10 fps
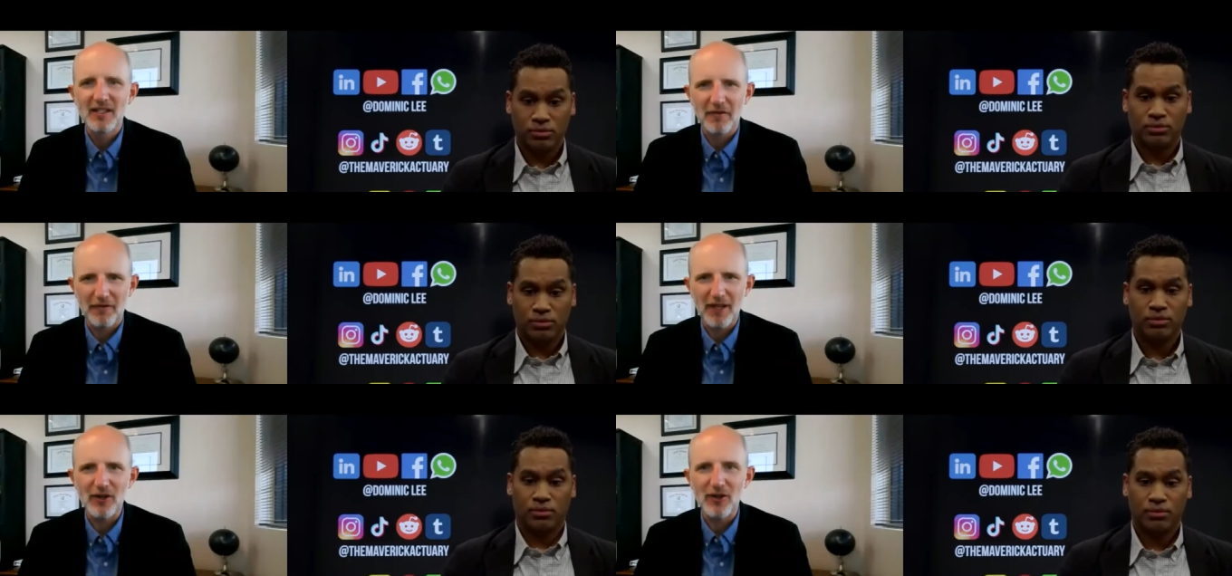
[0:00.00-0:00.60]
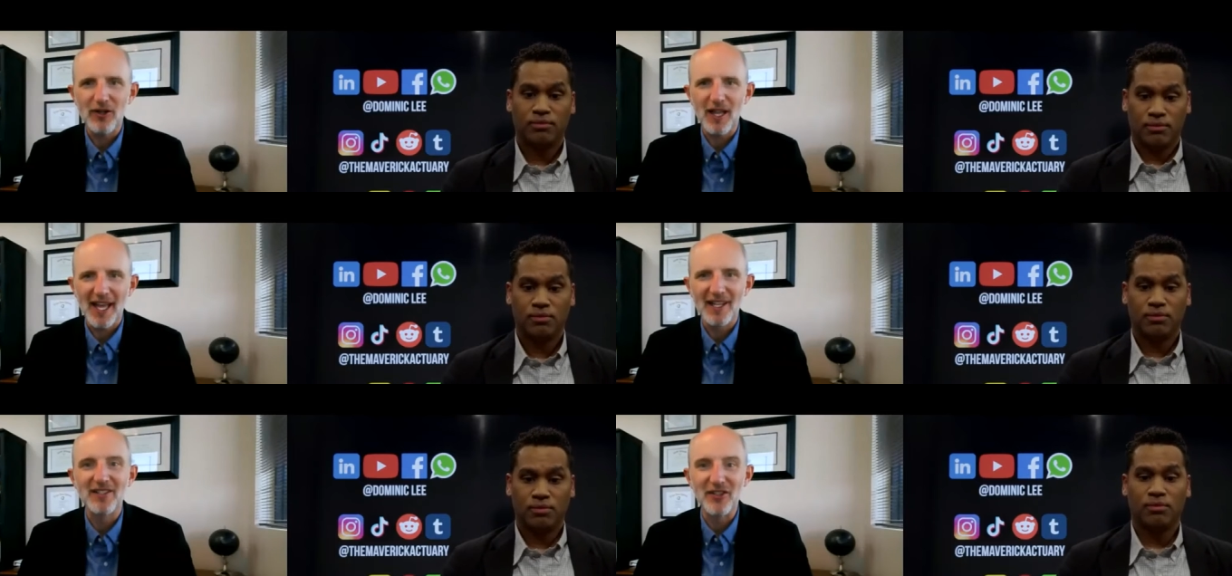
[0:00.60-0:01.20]
Speaker 1: to feel,
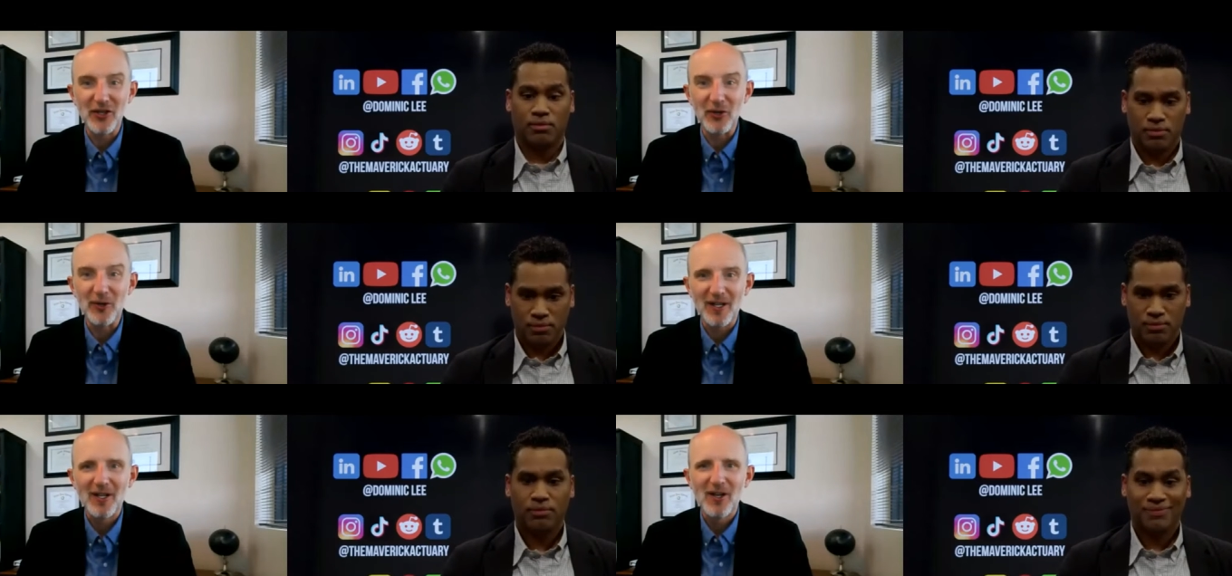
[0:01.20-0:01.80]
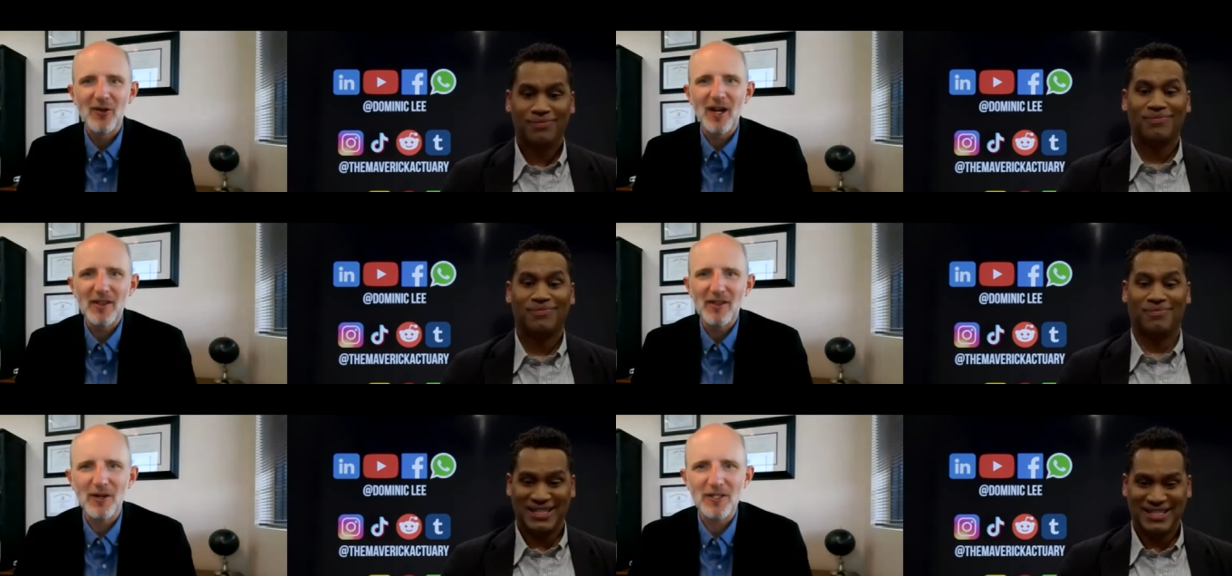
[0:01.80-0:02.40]
and to do
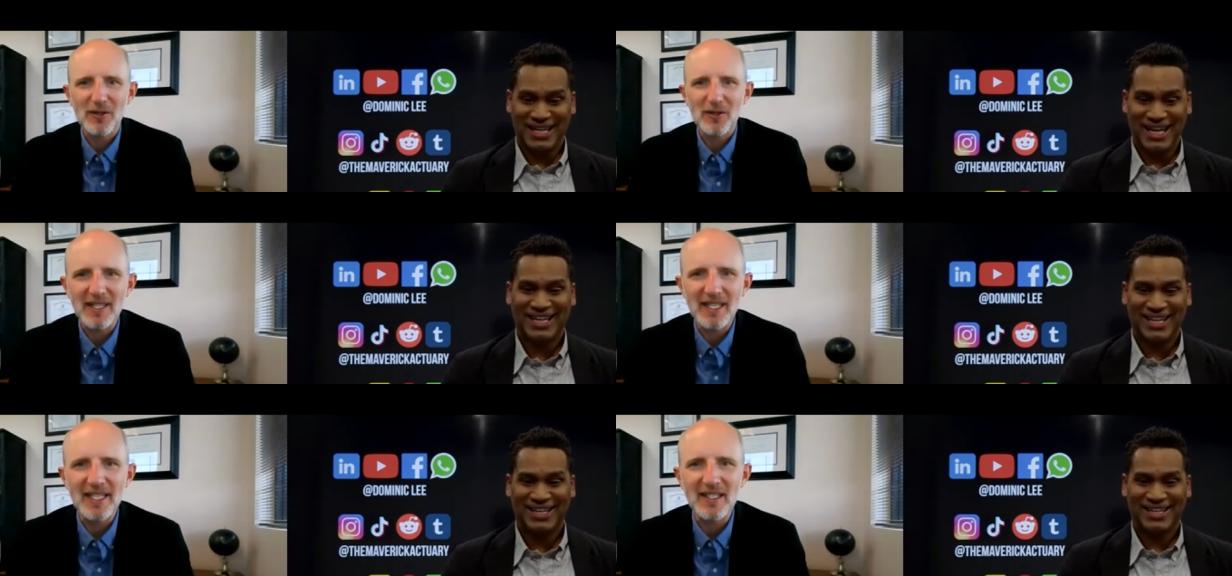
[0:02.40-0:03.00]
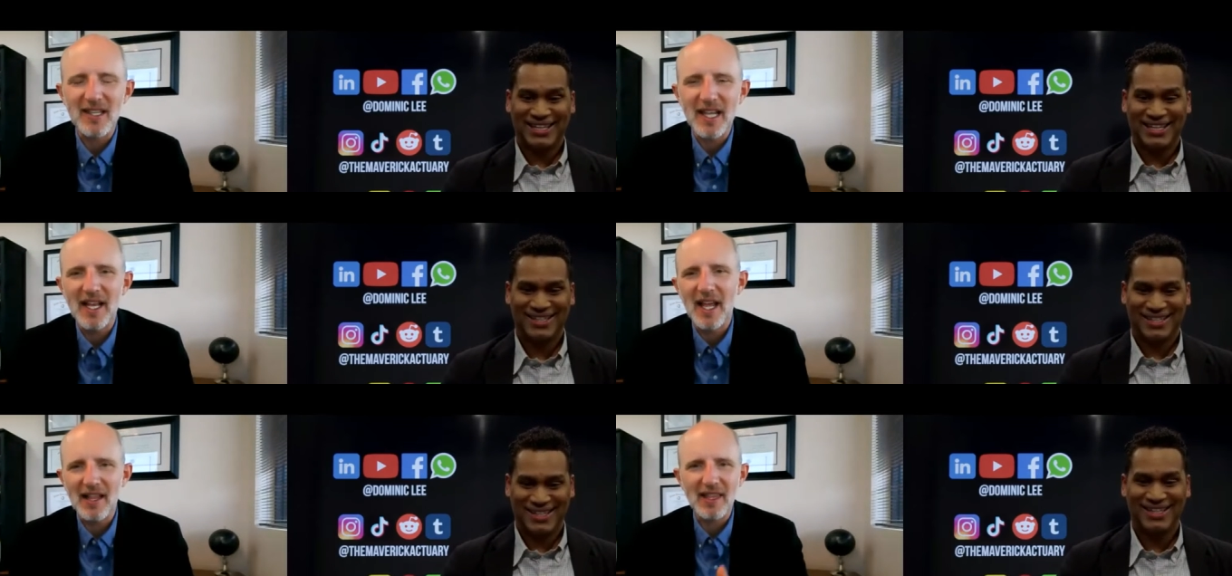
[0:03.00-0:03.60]
right? Those three things,
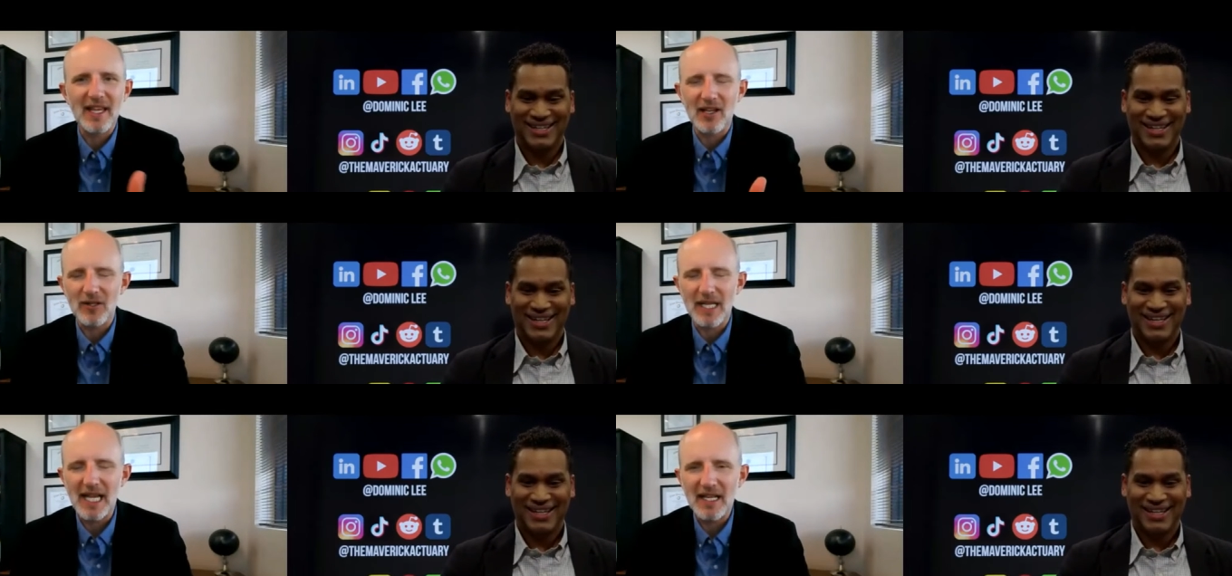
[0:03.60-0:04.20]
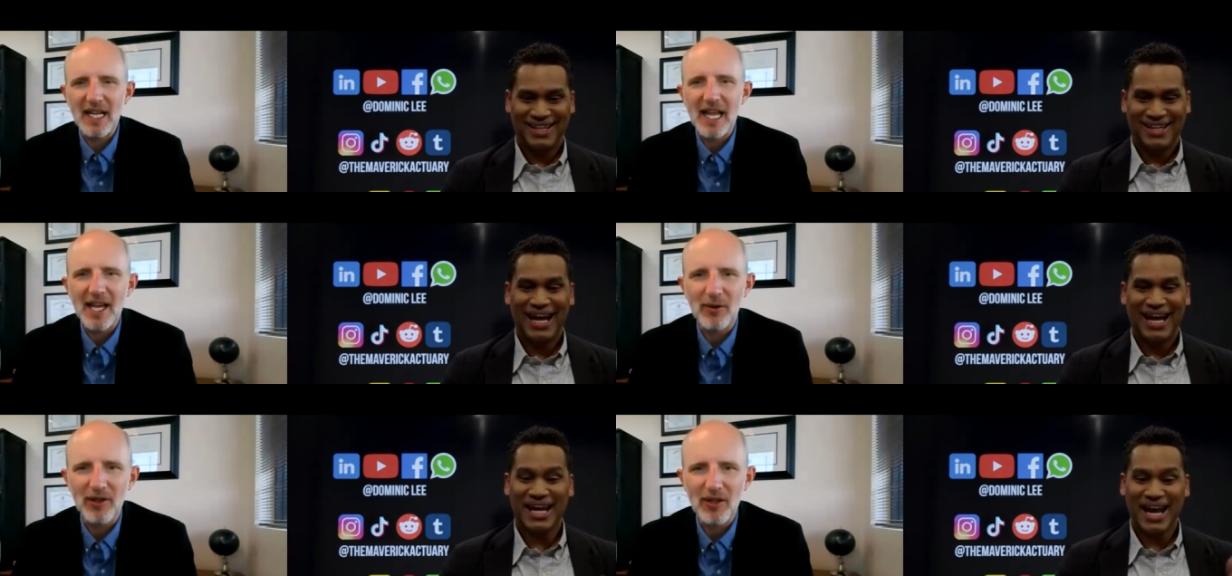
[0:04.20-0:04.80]
and and I think that goes hand in
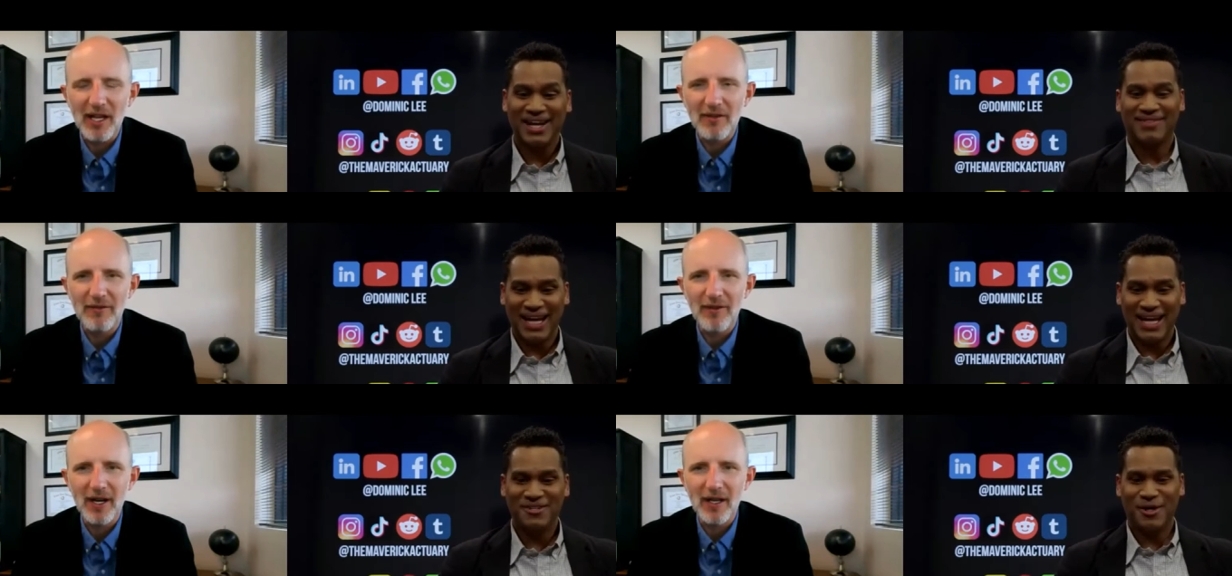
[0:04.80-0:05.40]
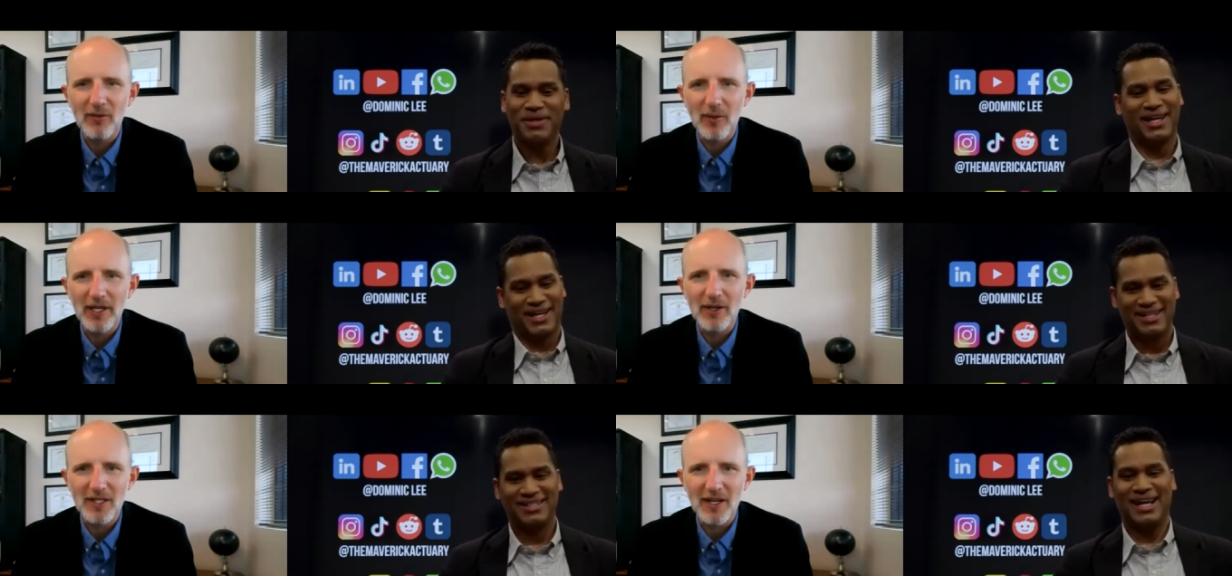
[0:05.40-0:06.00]
hand with a lot of uh, yeah.
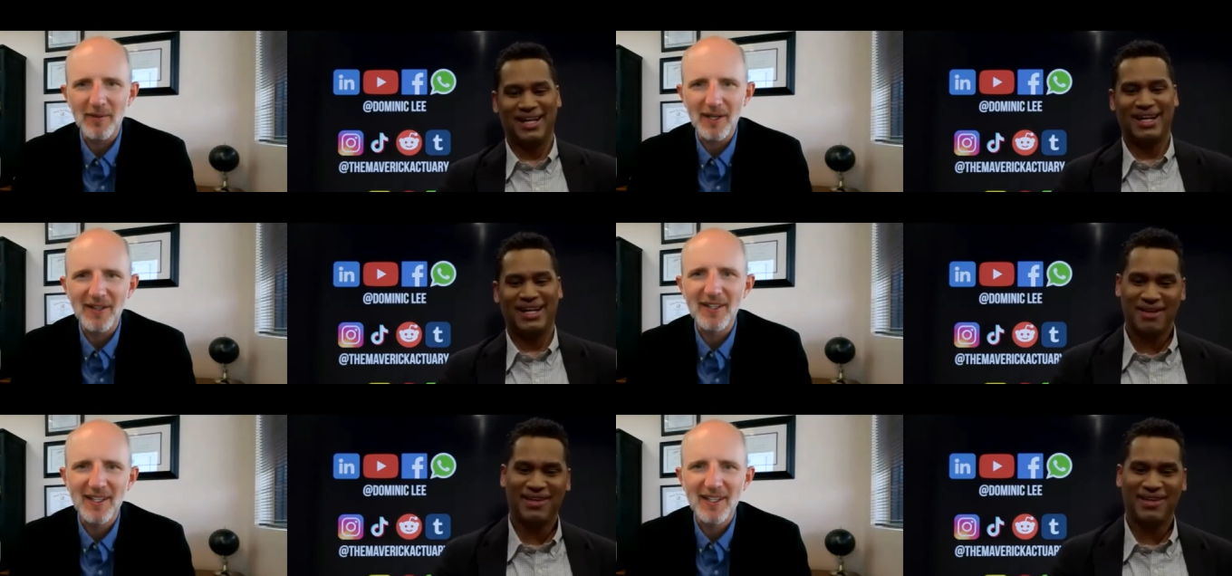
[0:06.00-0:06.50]
what you're talking about.